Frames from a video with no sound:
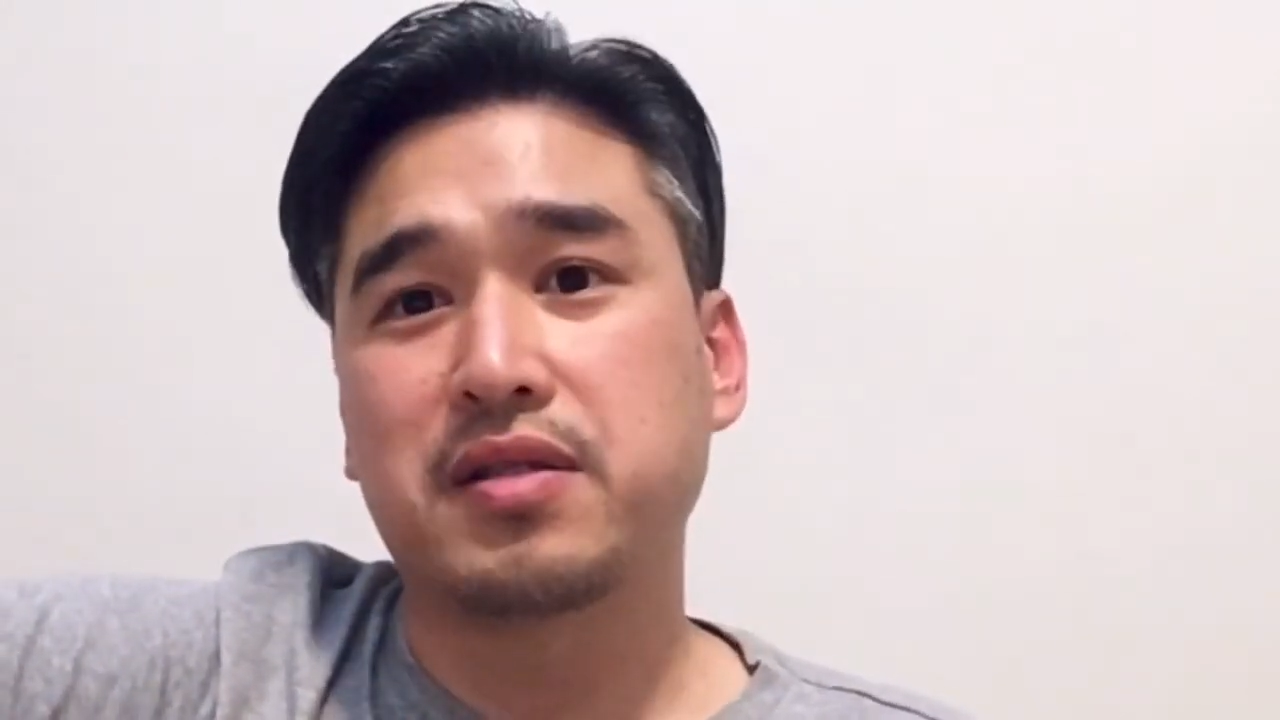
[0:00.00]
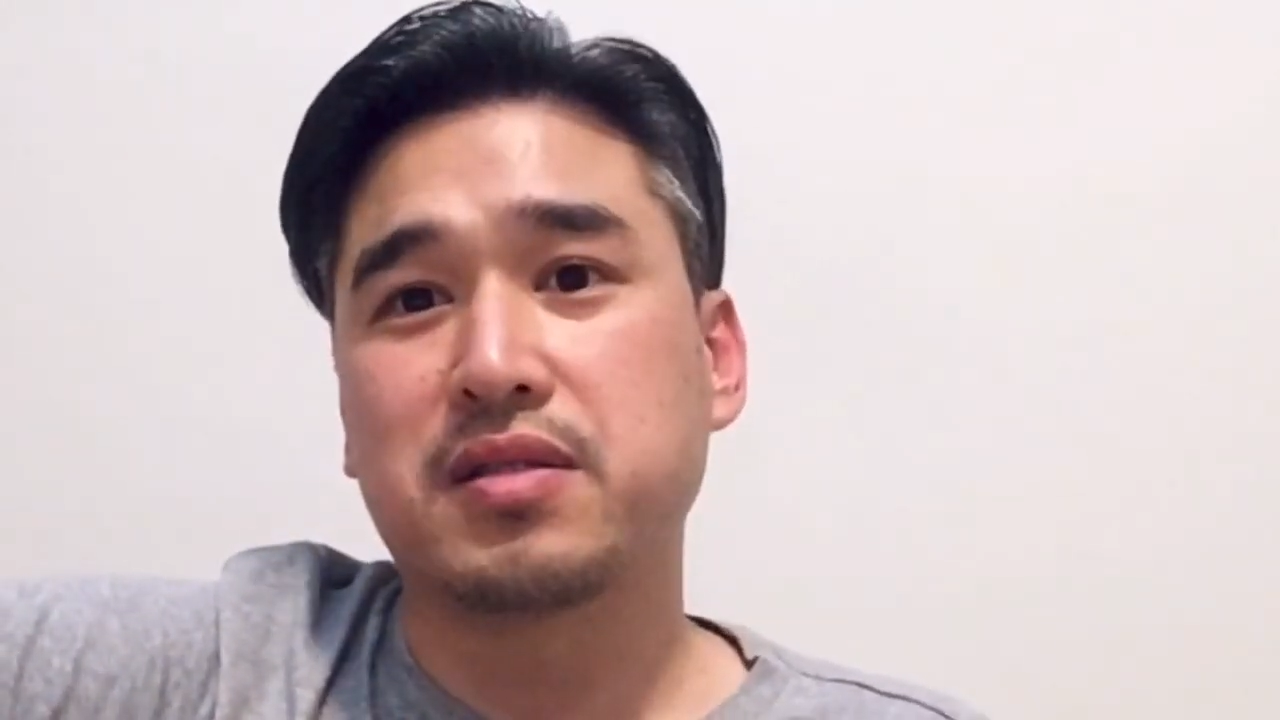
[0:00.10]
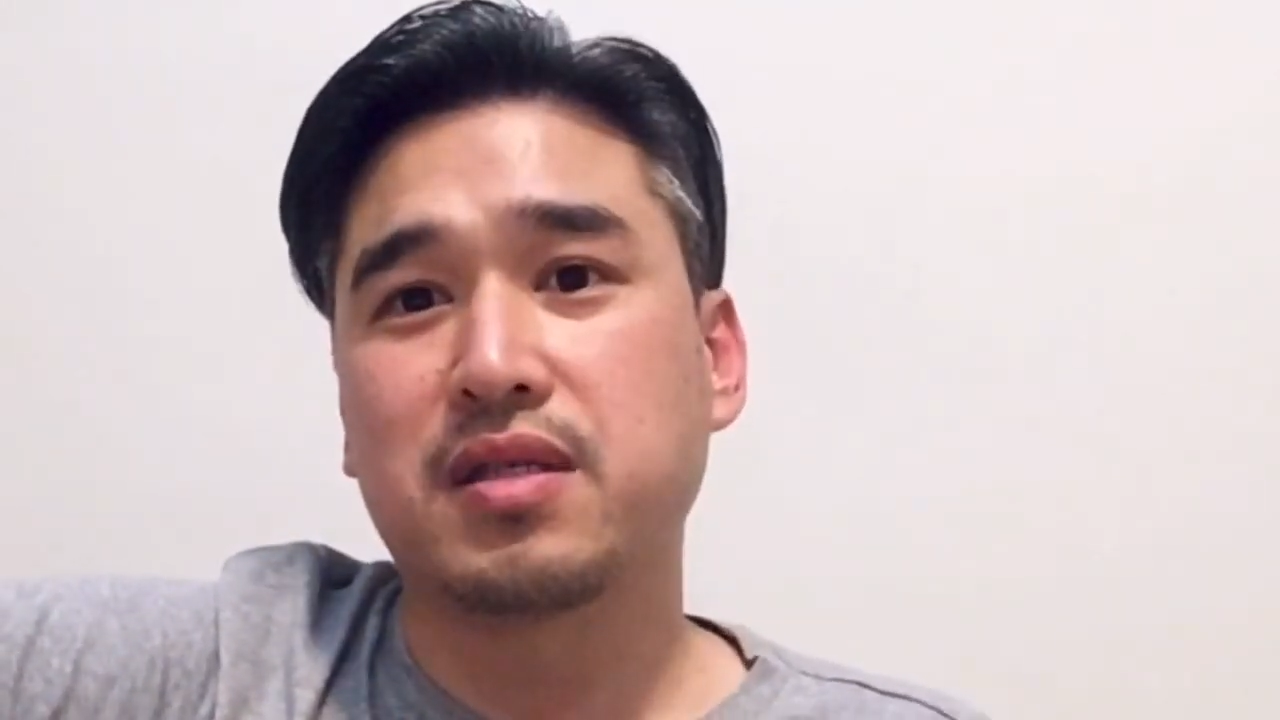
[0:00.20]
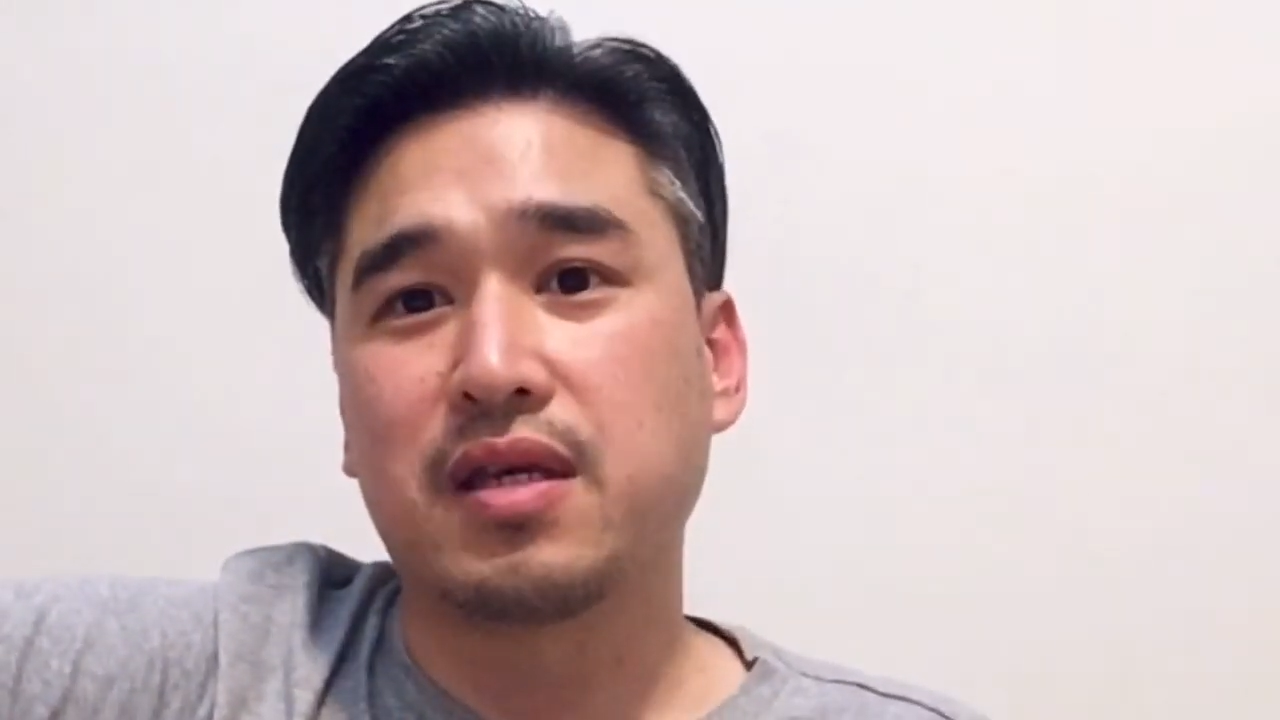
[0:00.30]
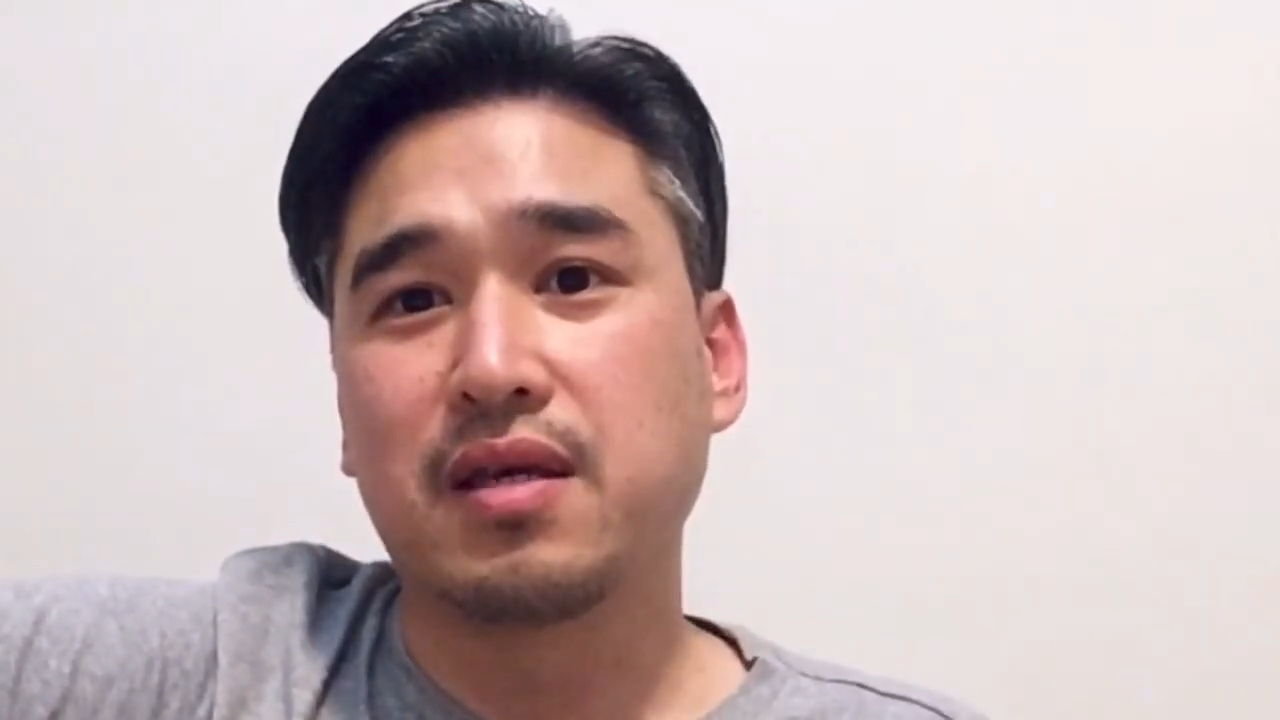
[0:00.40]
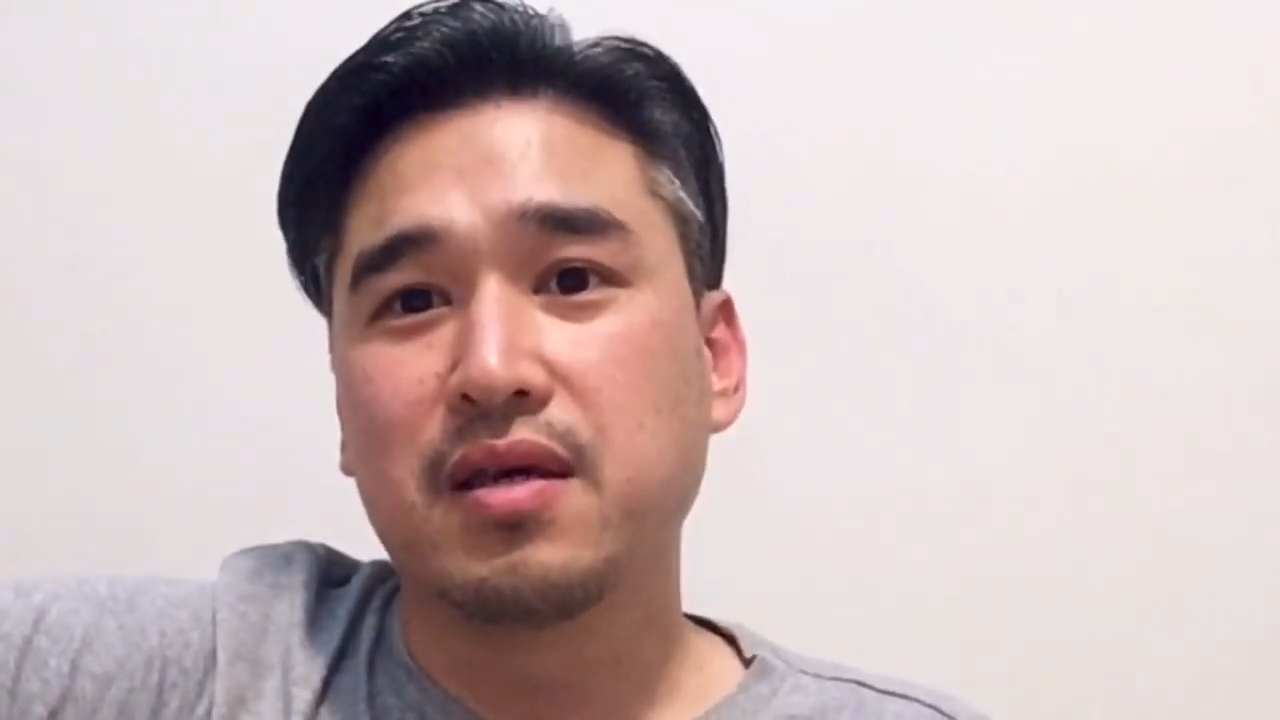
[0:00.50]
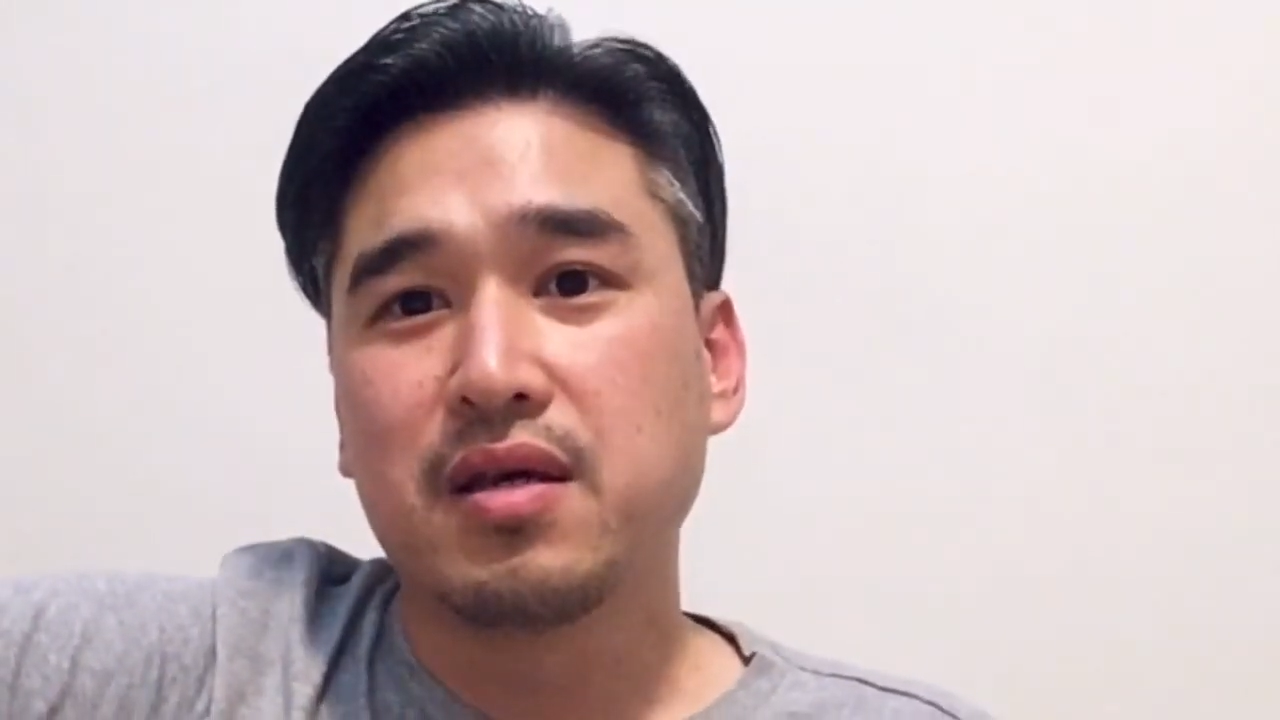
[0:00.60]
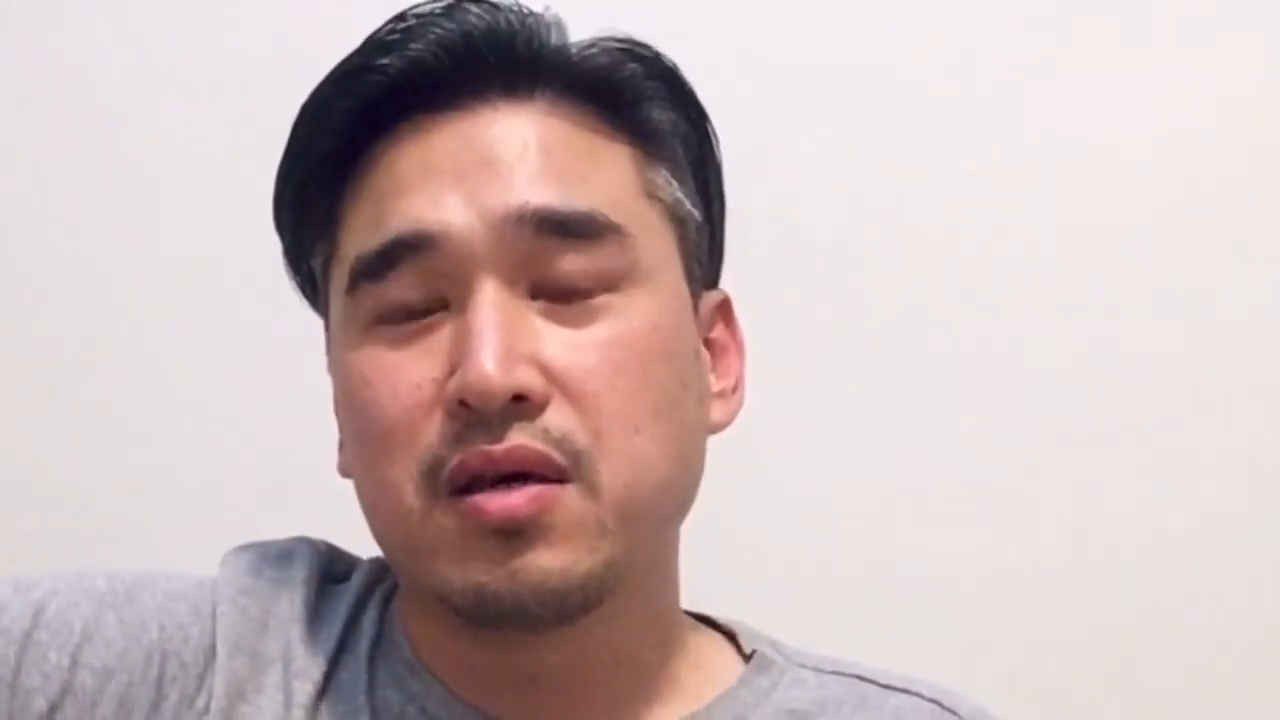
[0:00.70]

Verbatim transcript: to see